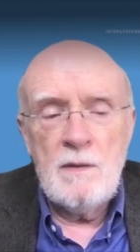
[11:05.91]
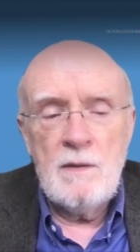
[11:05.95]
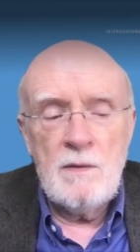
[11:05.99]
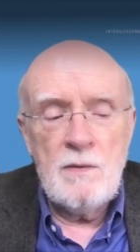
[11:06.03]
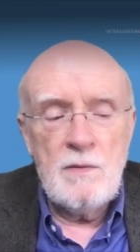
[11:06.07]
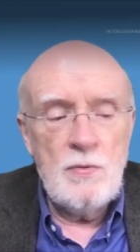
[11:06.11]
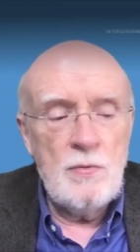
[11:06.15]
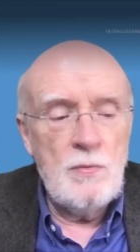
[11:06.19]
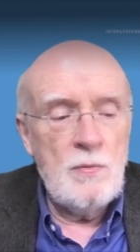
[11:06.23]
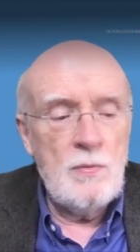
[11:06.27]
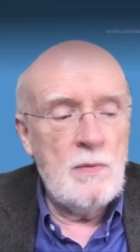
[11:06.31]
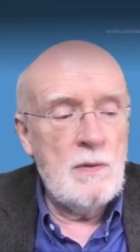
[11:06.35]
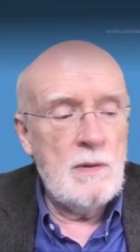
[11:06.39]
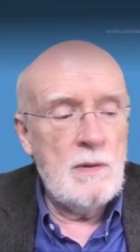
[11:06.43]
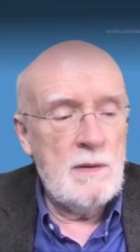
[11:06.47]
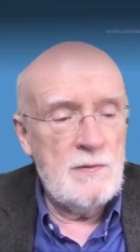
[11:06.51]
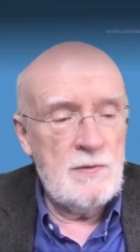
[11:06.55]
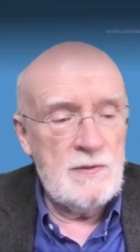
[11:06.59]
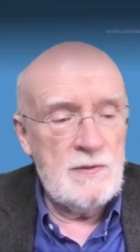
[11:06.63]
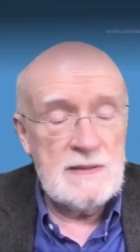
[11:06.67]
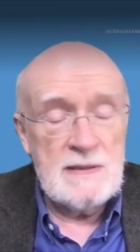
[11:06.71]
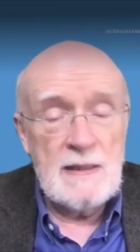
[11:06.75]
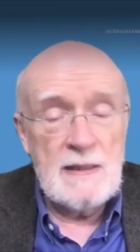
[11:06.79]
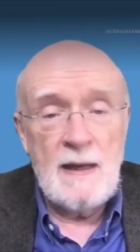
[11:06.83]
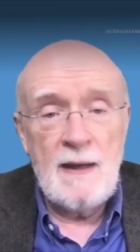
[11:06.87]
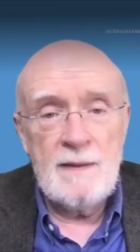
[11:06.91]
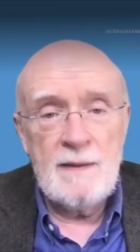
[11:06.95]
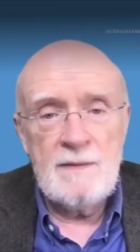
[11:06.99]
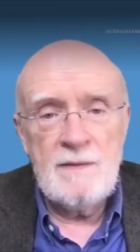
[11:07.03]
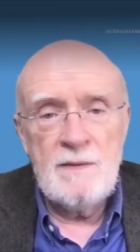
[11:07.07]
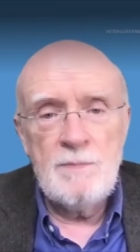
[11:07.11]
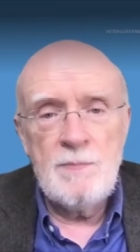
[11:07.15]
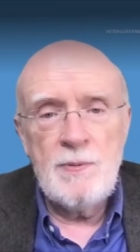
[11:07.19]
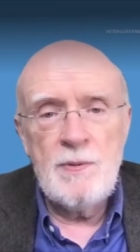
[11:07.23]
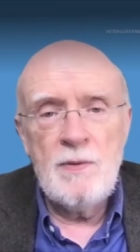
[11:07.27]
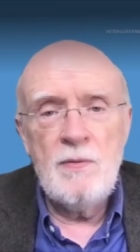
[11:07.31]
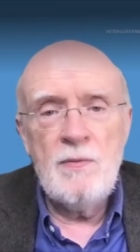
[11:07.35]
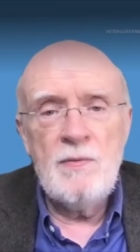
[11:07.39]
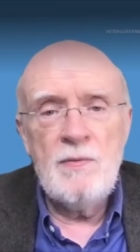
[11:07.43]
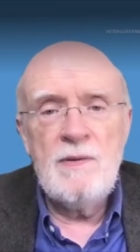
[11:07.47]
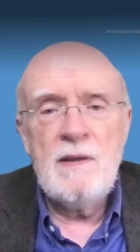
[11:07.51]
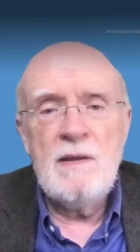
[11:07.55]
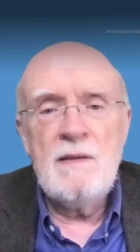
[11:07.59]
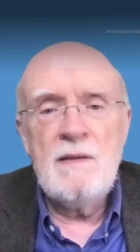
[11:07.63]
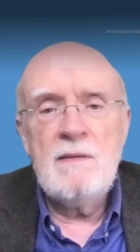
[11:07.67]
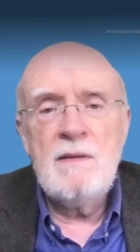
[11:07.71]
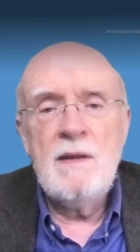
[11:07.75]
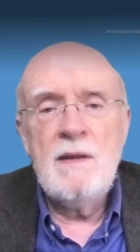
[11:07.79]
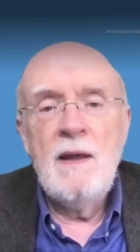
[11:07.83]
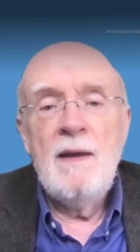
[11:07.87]
to start the
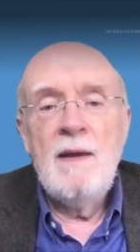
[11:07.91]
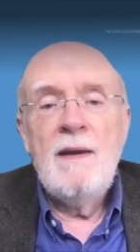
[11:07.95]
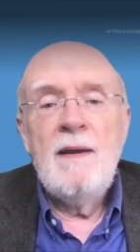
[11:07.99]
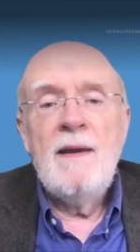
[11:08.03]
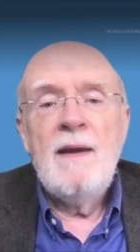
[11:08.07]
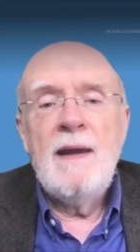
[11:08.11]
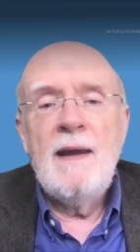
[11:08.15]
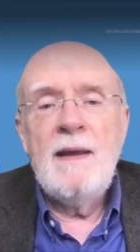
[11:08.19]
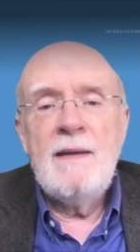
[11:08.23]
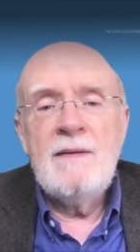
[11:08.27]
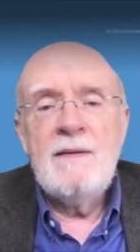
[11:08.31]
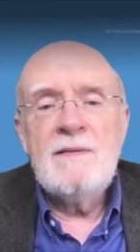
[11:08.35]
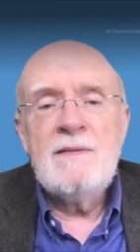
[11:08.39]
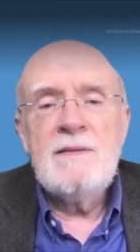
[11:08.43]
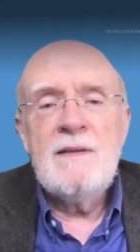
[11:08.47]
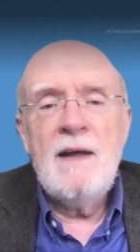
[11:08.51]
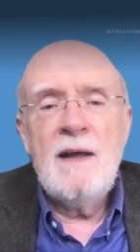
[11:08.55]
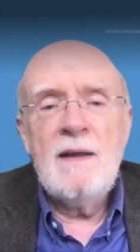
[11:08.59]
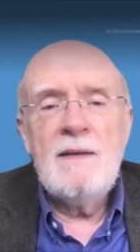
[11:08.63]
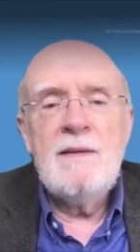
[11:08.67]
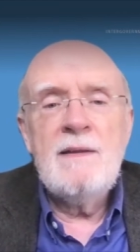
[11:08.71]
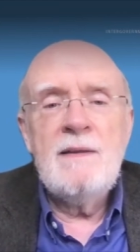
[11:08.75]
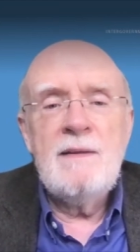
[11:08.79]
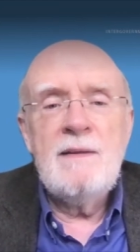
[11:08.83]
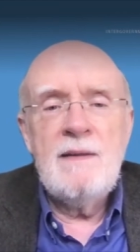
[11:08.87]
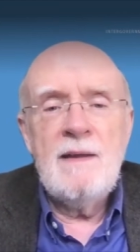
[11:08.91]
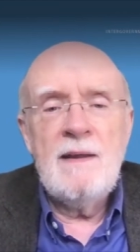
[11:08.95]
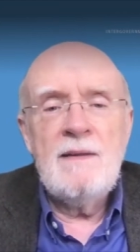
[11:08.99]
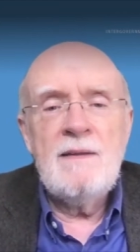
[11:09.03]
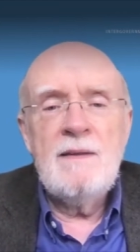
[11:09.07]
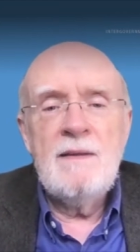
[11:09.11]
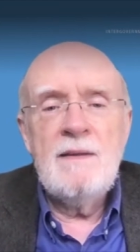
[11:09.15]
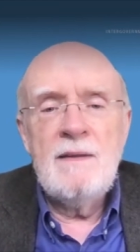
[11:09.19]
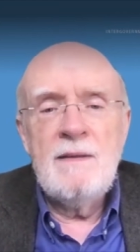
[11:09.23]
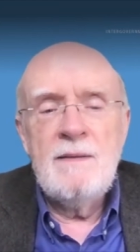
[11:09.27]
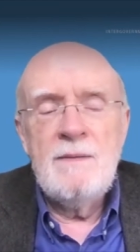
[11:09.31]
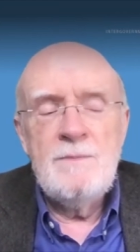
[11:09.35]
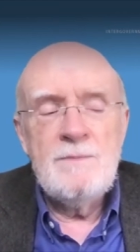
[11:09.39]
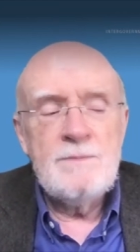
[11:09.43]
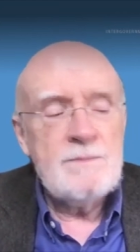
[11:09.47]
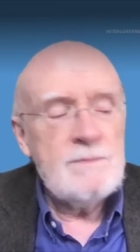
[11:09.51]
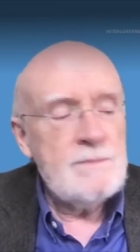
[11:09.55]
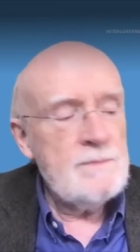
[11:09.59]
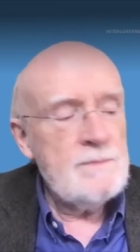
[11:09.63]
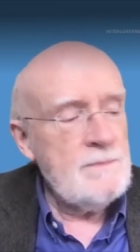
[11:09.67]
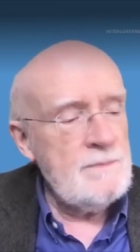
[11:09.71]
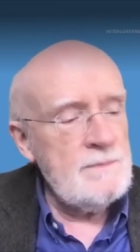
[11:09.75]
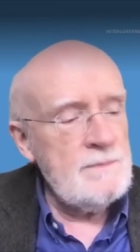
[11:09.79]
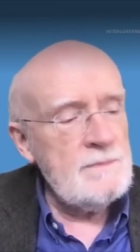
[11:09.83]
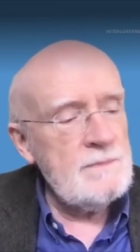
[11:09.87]
process and start it at the
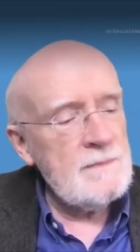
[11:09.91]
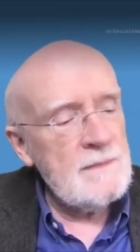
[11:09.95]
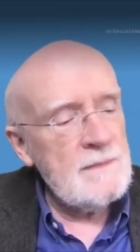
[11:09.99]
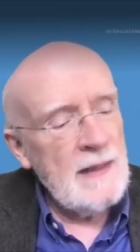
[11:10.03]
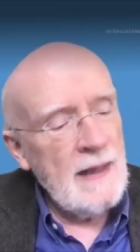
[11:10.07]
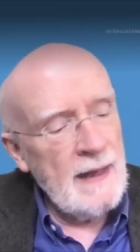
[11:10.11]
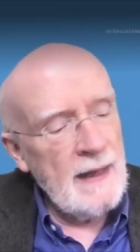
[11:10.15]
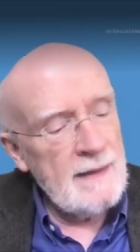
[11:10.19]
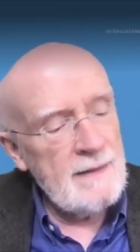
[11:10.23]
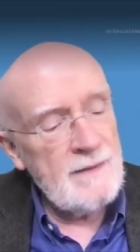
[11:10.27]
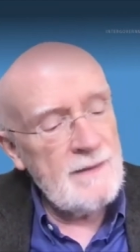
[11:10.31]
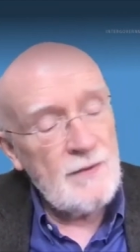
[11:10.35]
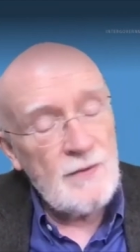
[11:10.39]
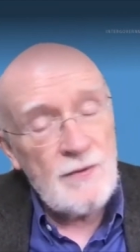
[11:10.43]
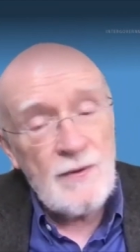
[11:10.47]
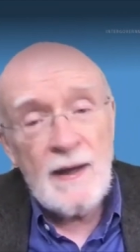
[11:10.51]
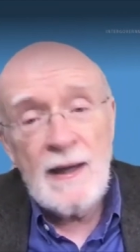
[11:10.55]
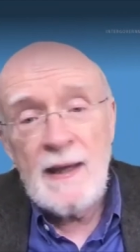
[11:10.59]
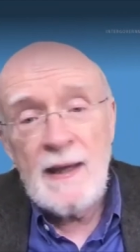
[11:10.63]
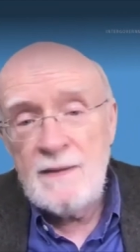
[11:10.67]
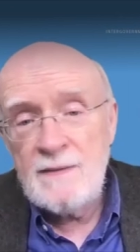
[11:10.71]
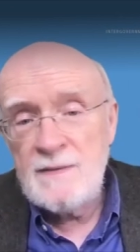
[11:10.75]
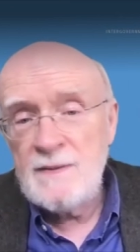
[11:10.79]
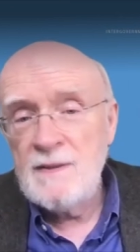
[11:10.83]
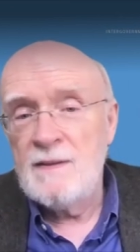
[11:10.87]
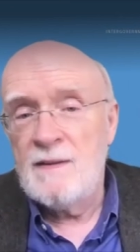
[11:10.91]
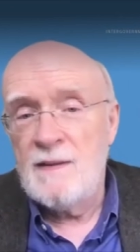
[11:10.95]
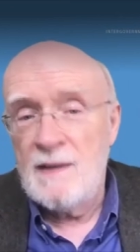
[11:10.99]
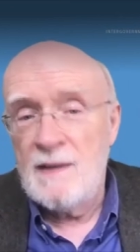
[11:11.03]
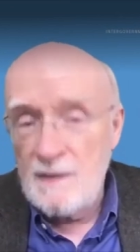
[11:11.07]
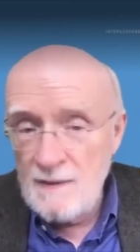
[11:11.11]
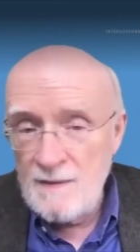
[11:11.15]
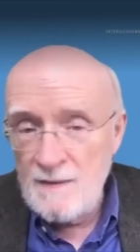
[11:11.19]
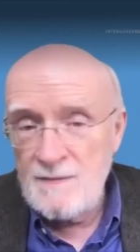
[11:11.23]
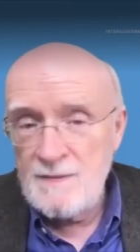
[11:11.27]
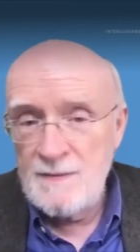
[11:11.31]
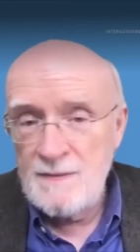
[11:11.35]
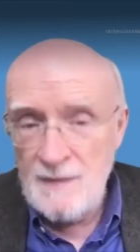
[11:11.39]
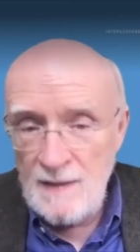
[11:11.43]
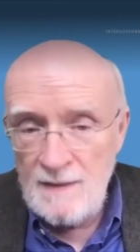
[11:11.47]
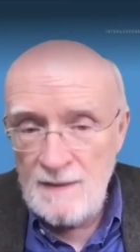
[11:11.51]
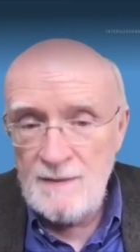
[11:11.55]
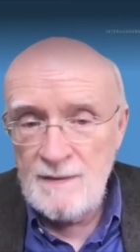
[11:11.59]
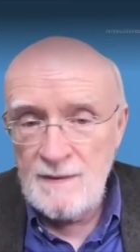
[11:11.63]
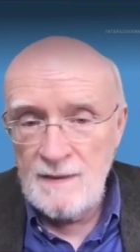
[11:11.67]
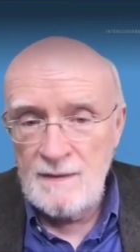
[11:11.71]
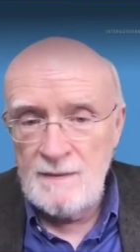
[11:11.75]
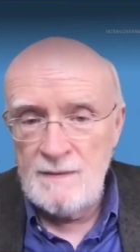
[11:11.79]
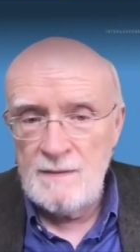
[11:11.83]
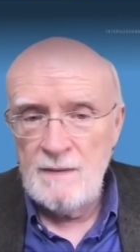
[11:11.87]
at the rate that is
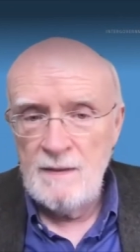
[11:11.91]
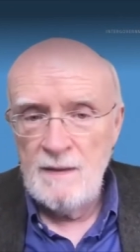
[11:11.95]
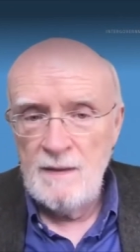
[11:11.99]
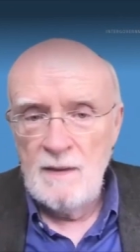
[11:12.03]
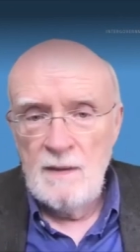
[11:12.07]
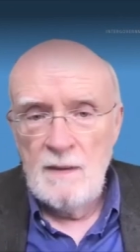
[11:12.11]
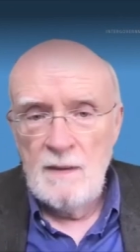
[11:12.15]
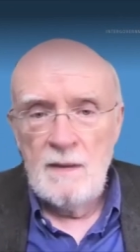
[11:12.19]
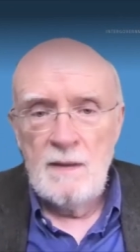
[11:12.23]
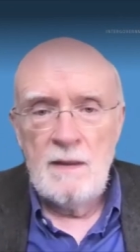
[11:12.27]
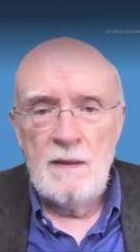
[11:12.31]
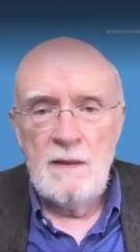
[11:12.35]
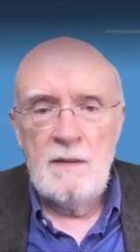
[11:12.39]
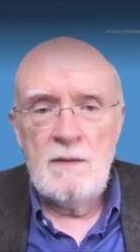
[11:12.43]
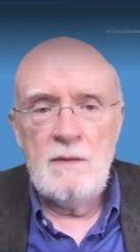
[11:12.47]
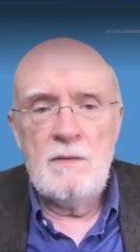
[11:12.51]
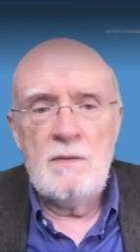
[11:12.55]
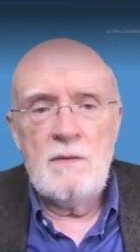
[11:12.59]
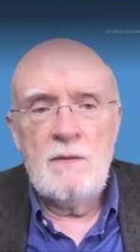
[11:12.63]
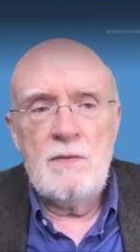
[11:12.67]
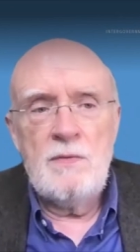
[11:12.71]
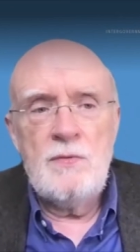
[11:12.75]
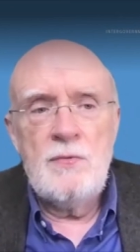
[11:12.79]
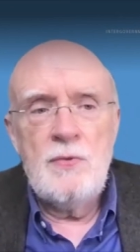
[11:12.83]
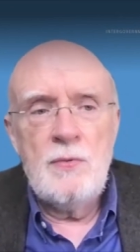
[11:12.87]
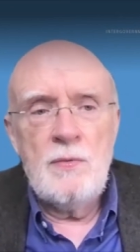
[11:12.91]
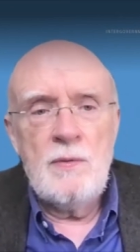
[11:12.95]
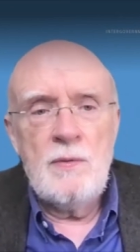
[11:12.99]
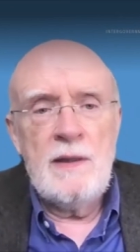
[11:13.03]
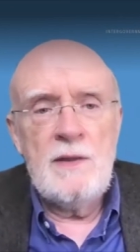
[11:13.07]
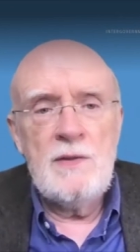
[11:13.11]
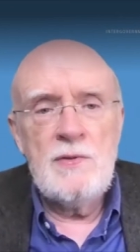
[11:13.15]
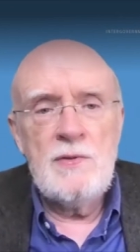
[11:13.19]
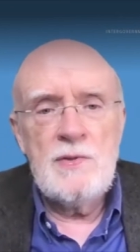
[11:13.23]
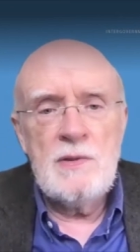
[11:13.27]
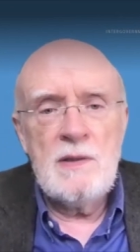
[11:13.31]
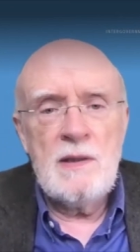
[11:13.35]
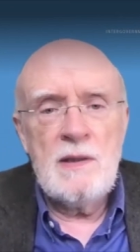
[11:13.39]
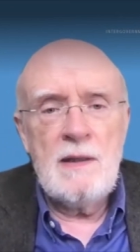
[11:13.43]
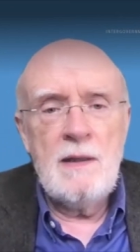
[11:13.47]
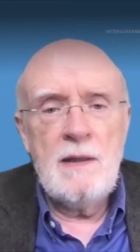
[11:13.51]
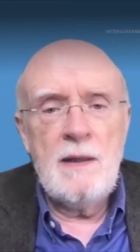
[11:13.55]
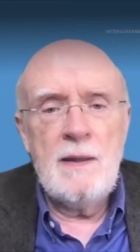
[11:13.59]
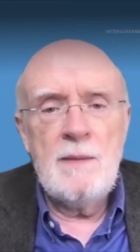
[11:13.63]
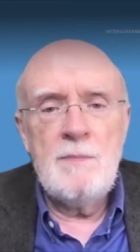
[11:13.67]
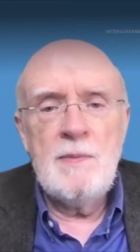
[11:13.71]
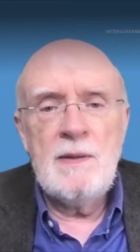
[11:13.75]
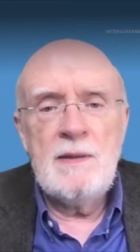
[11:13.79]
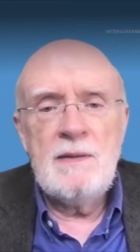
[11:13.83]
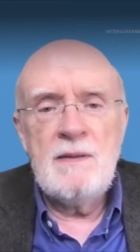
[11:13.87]
needed in order to reach the
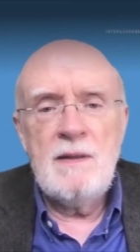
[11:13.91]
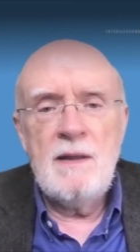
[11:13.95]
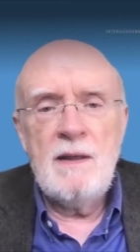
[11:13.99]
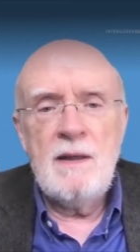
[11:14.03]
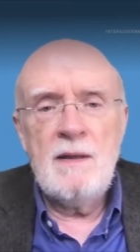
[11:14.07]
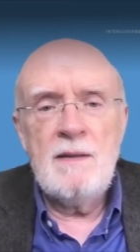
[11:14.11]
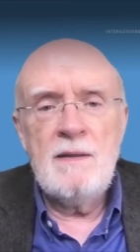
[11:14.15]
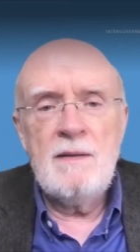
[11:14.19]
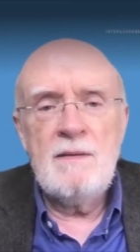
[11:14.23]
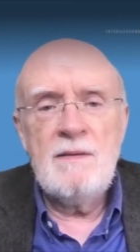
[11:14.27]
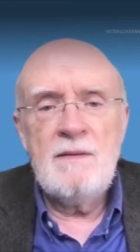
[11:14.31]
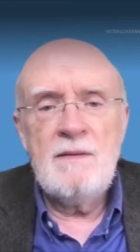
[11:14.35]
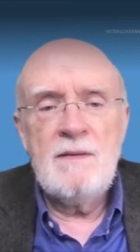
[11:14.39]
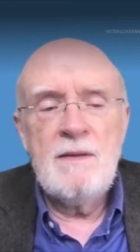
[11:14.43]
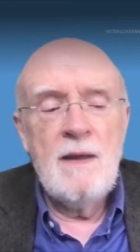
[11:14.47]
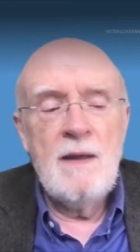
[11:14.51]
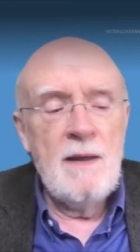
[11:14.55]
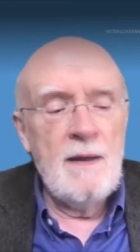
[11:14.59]
climate targets.